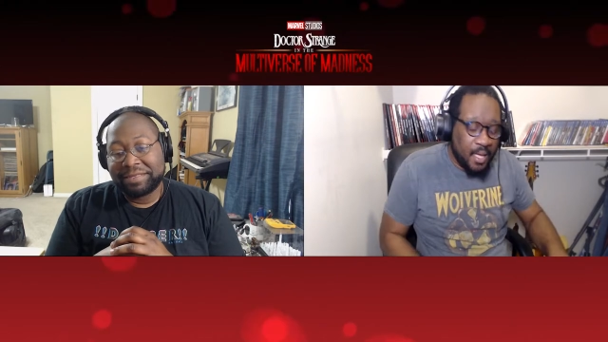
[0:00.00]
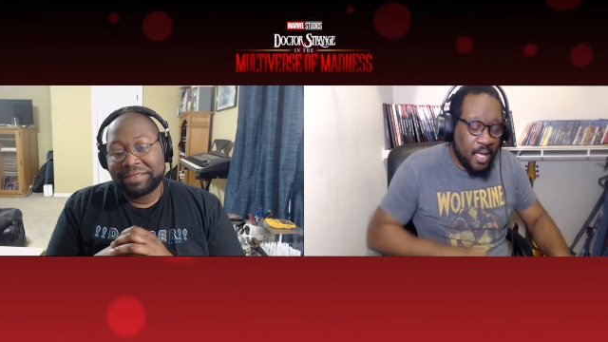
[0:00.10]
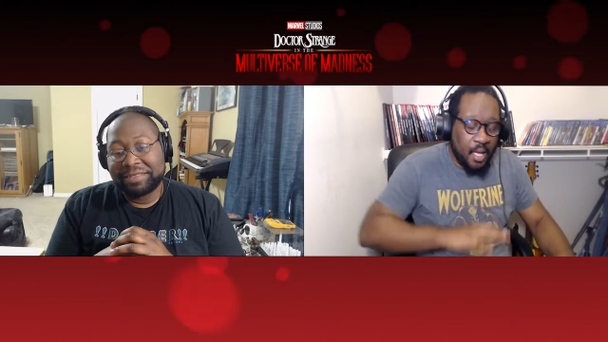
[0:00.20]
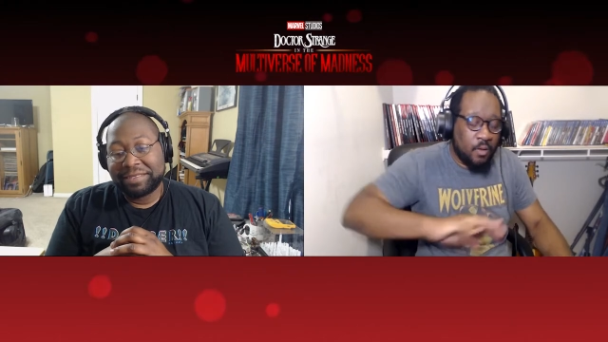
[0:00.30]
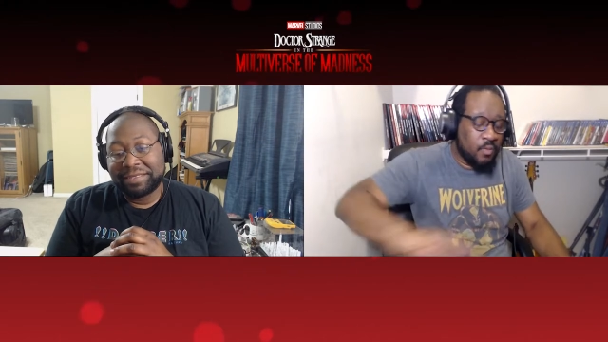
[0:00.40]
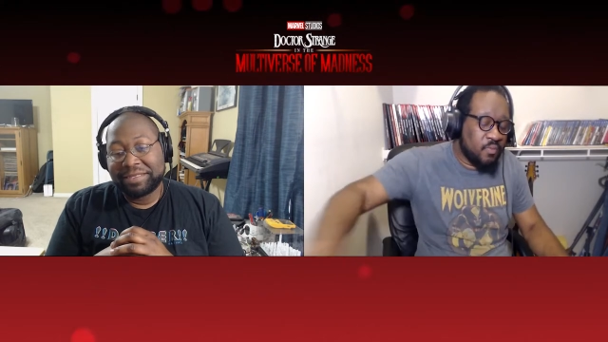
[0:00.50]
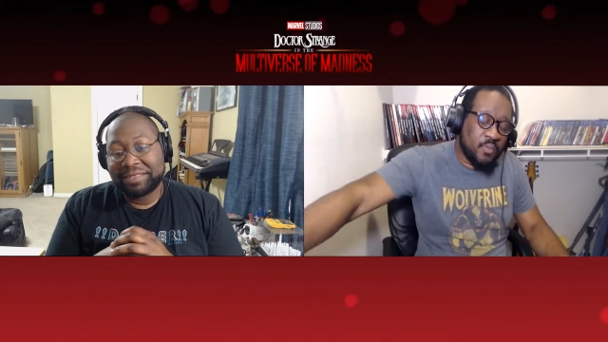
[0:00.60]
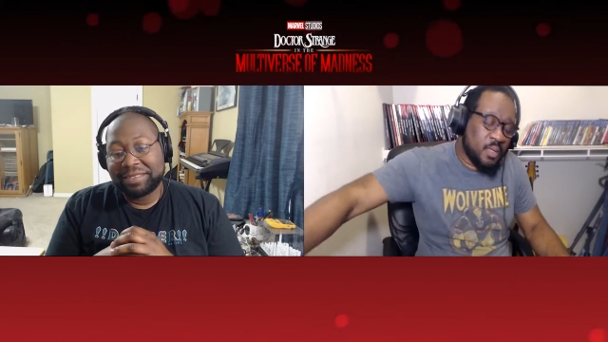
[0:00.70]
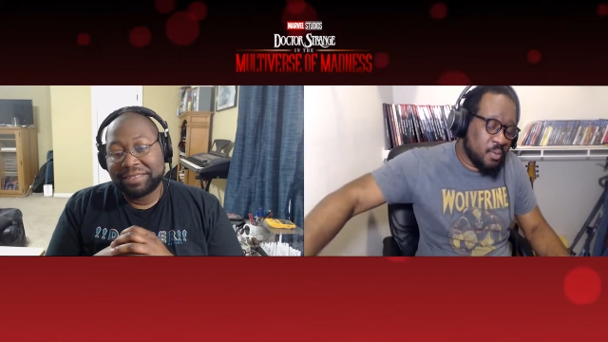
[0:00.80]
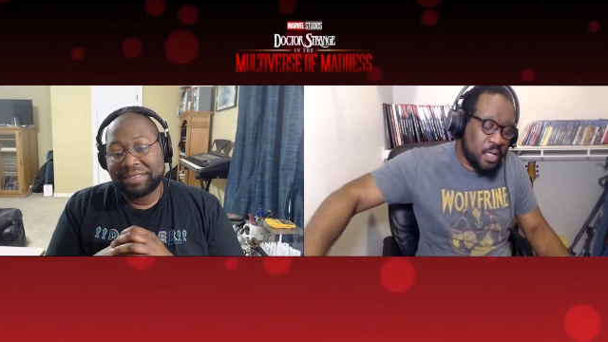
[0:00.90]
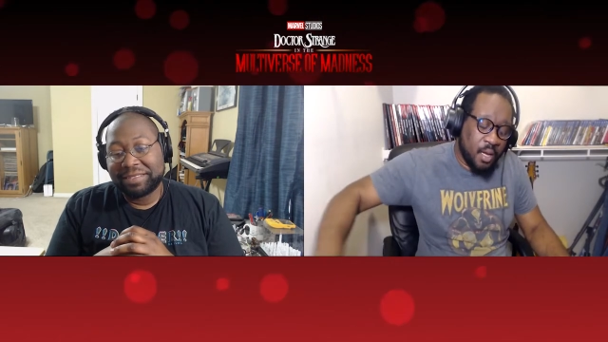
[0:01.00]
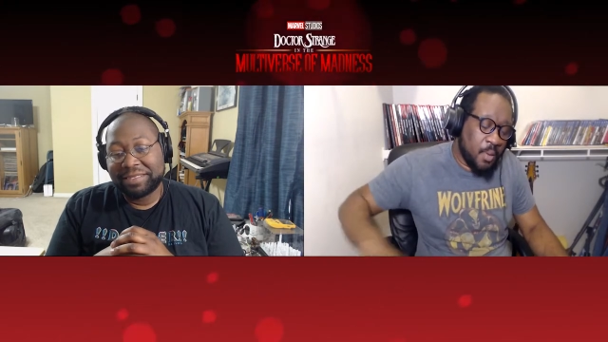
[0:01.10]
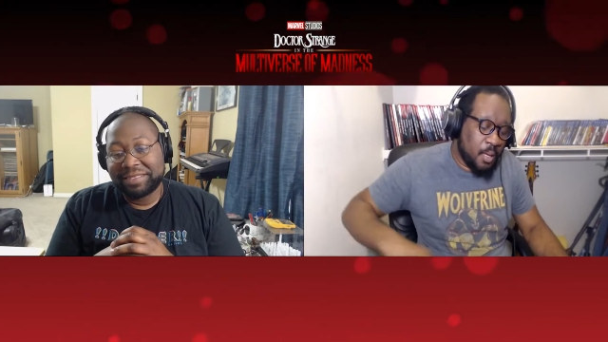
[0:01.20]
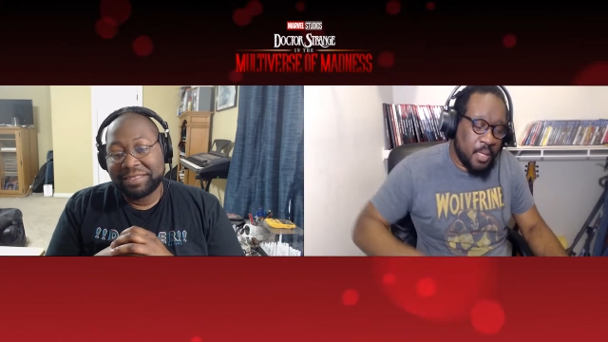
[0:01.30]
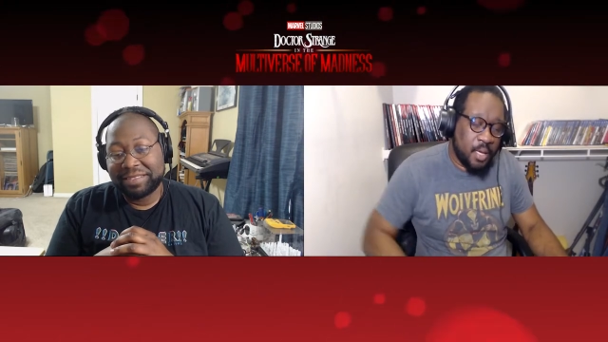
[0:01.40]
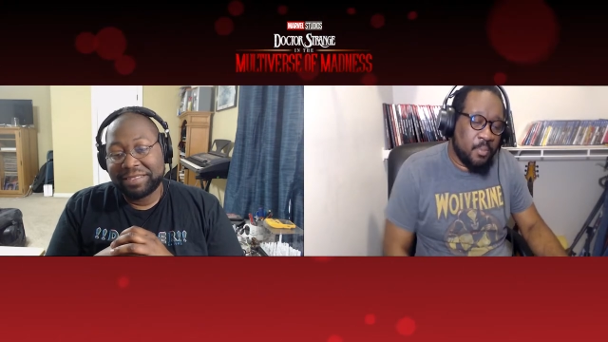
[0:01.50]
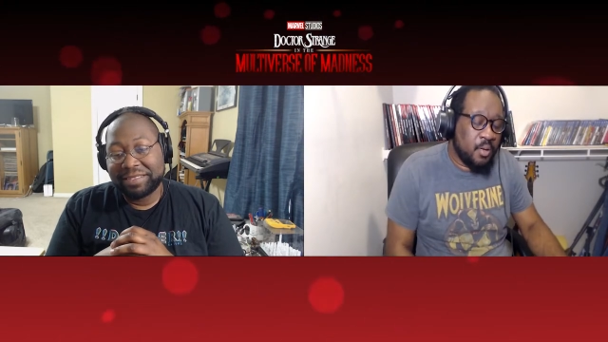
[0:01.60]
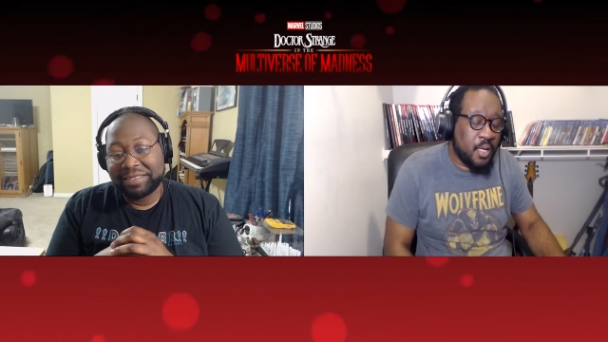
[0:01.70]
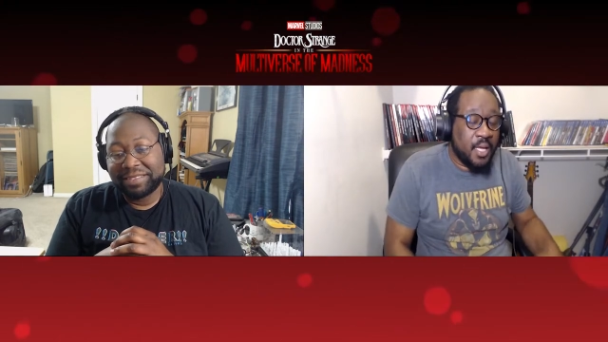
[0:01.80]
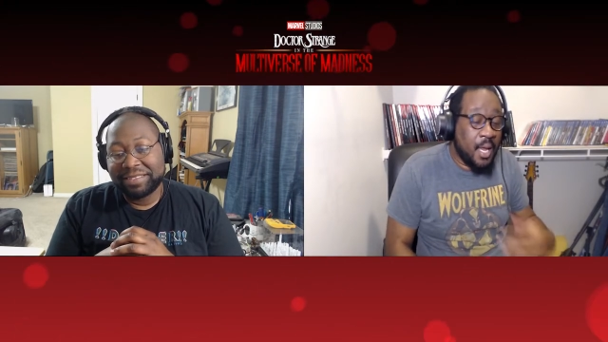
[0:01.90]
Speaker 1: I don't, I don't care about Black
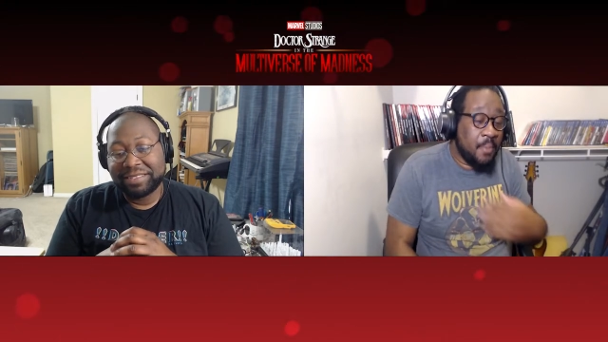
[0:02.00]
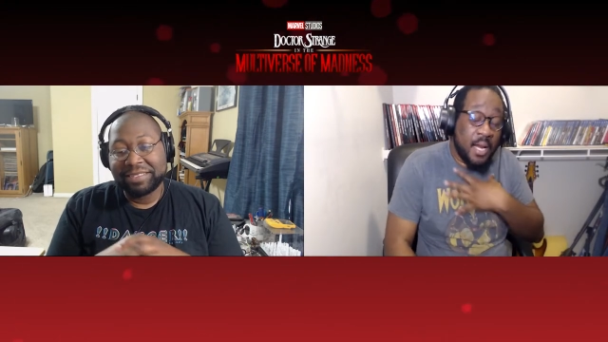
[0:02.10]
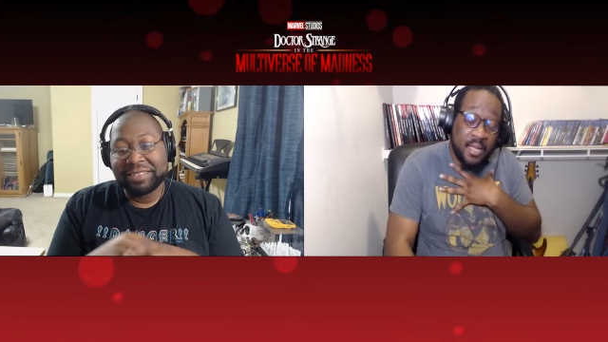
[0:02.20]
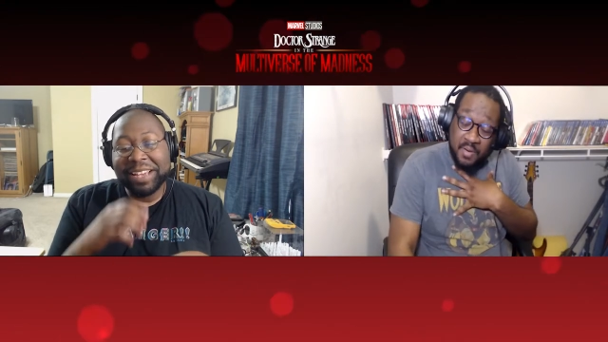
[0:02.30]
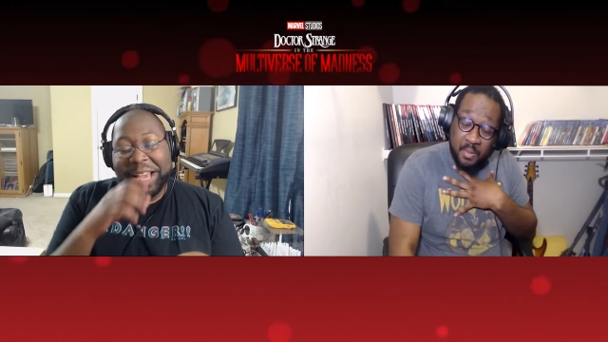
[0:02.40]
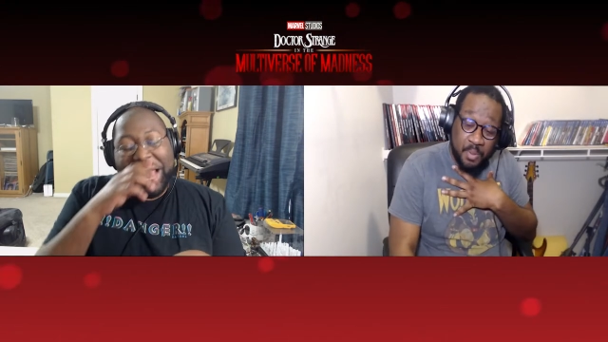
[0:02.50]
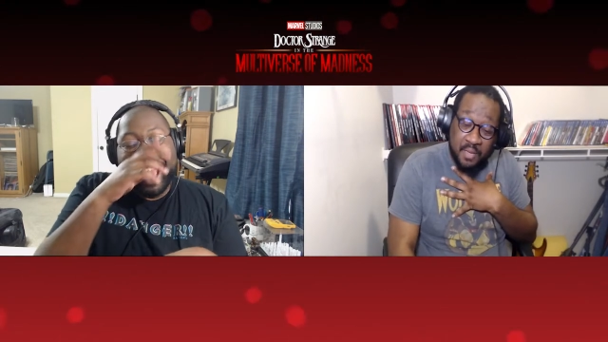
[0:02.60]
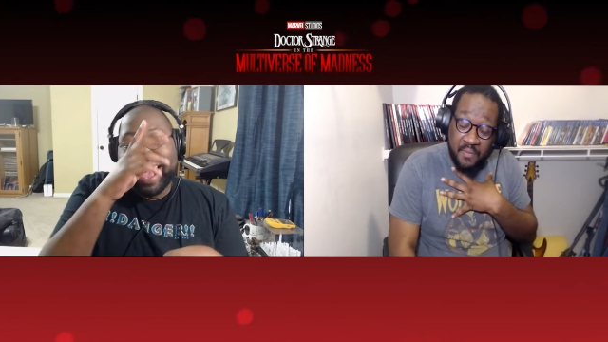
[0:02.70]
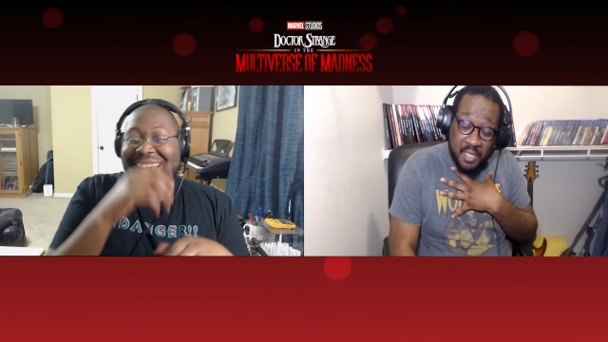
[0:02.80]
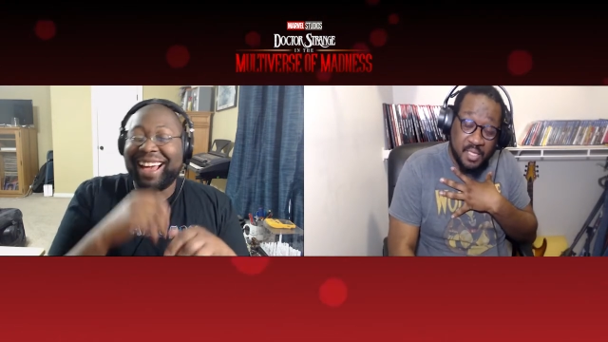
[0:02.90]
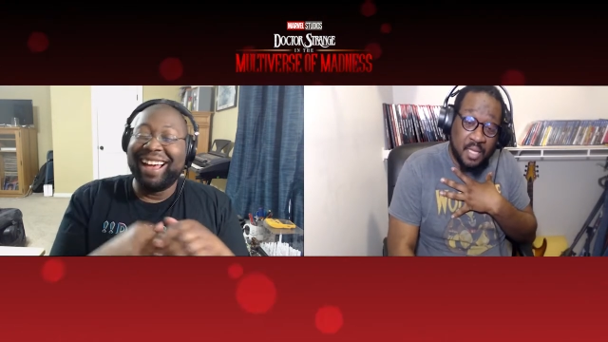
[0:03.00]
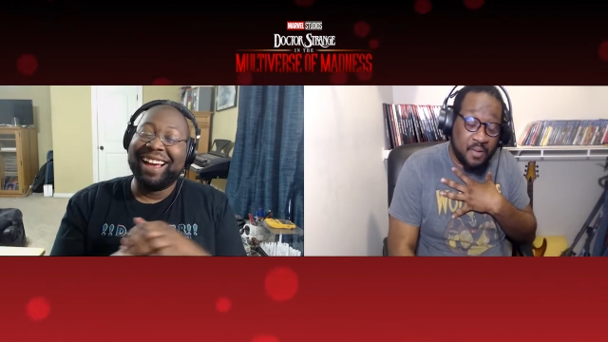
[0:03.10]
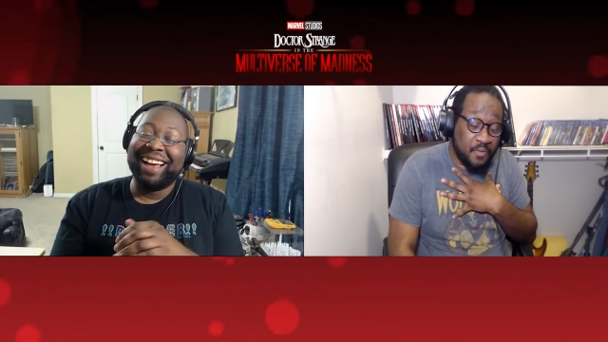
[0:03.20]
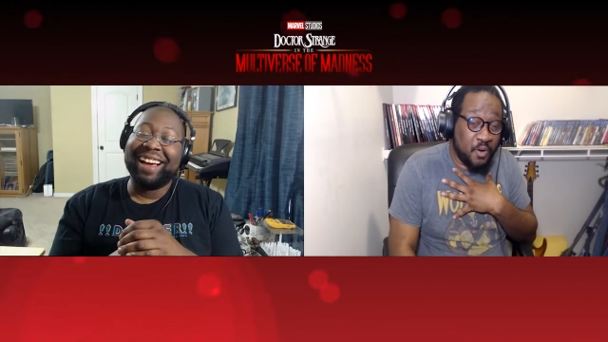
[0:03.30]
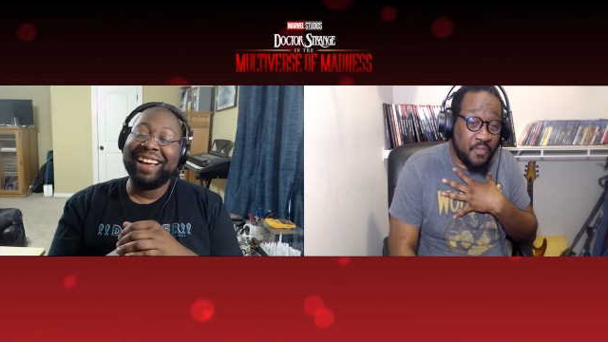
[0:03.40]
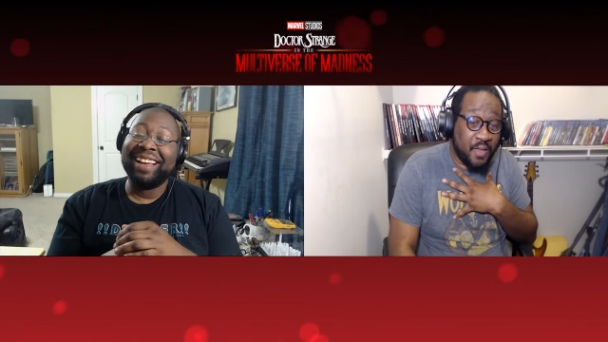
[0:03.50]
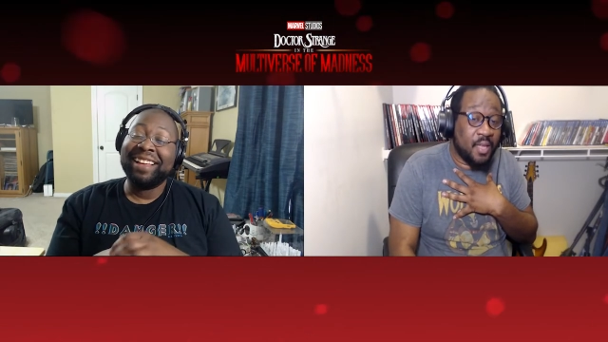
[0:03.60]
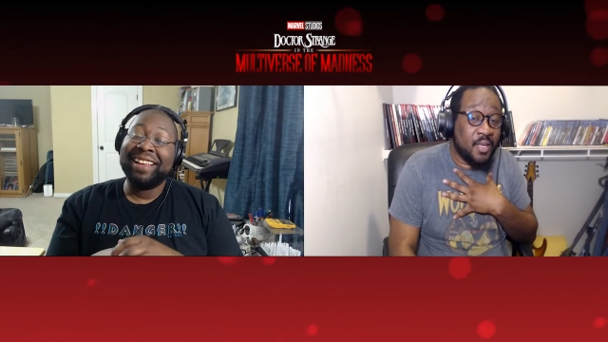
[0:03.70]
Bolt, and I'm not even a big Fantastic Four fan.